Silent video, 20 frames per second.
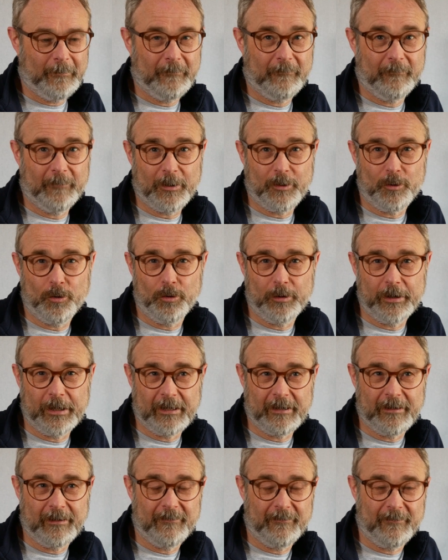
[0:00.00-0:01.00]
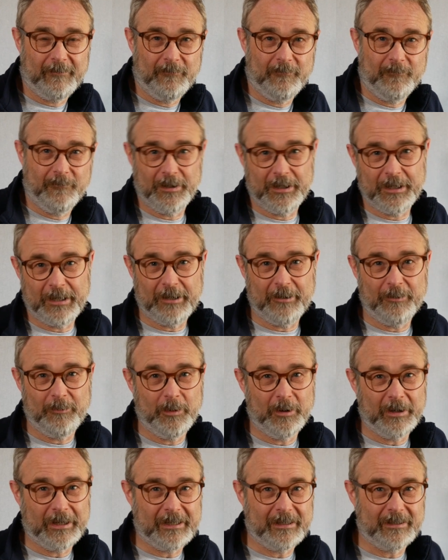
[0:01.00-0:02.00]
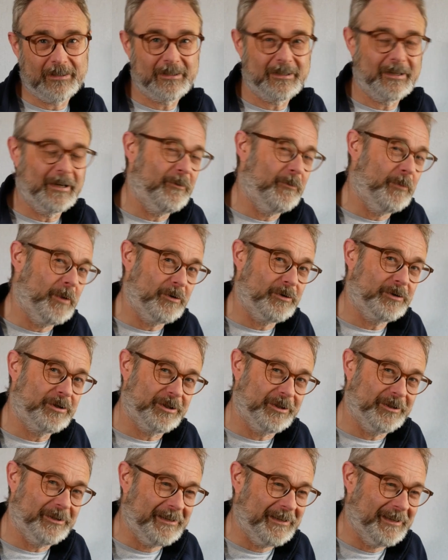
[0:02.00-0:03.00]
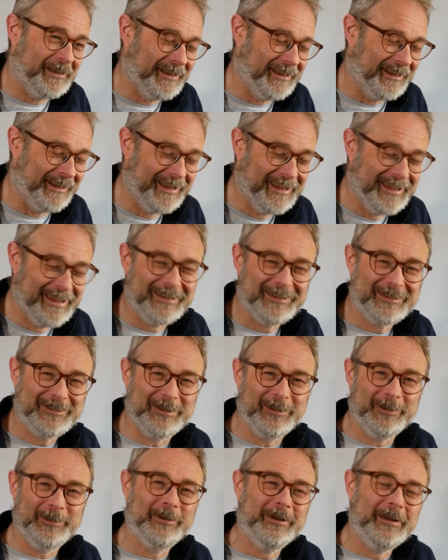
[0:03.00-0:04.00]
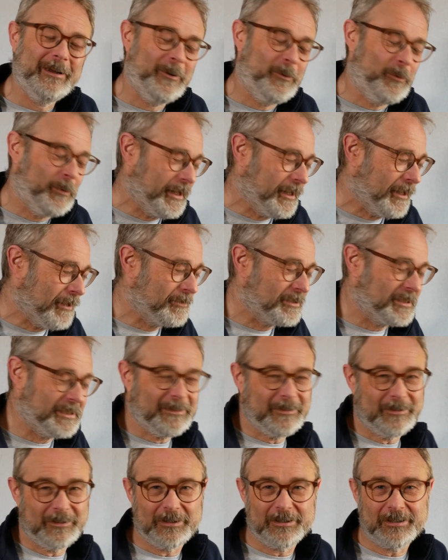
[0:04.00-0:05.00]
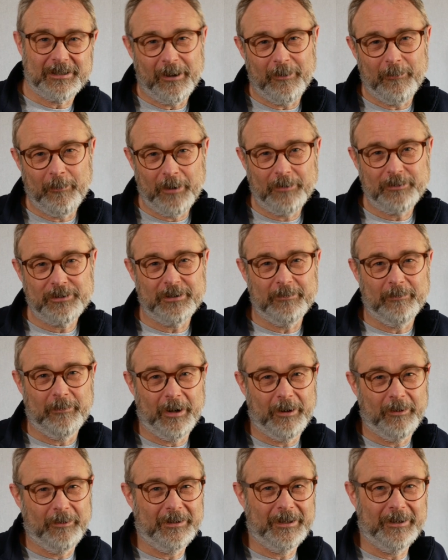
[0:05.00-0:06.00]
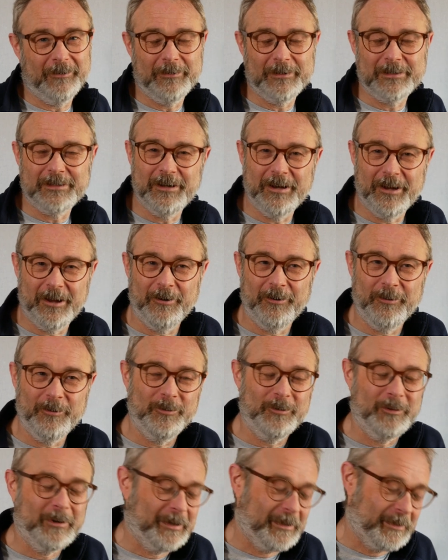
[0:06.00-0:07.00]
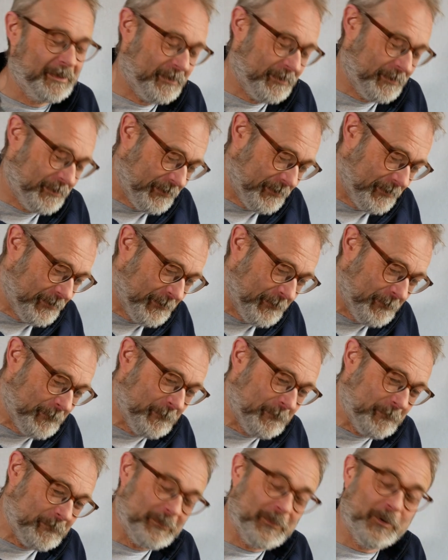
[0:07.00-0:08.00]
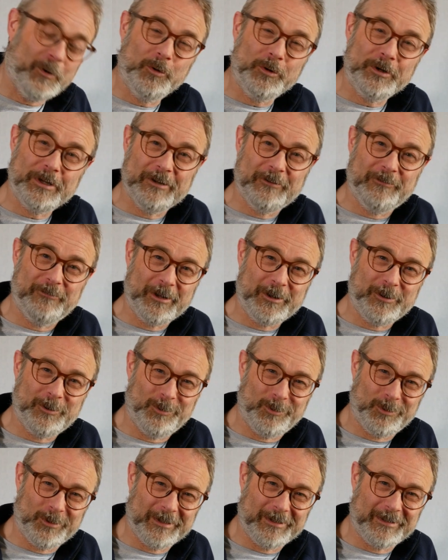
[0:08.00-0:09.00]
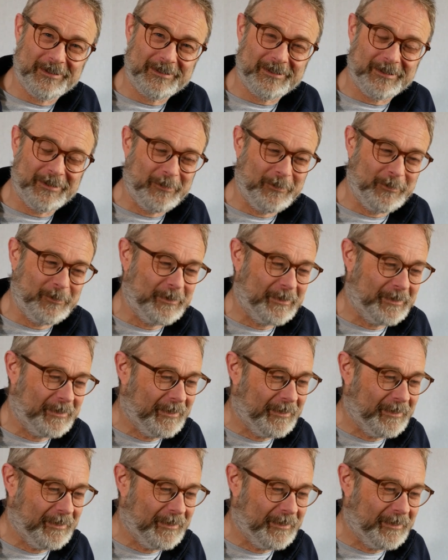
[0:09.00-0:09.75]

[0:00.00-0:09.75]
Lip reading: recording video but in slow motion. So when it goes into the slow motion mode, there is no audio recorded. So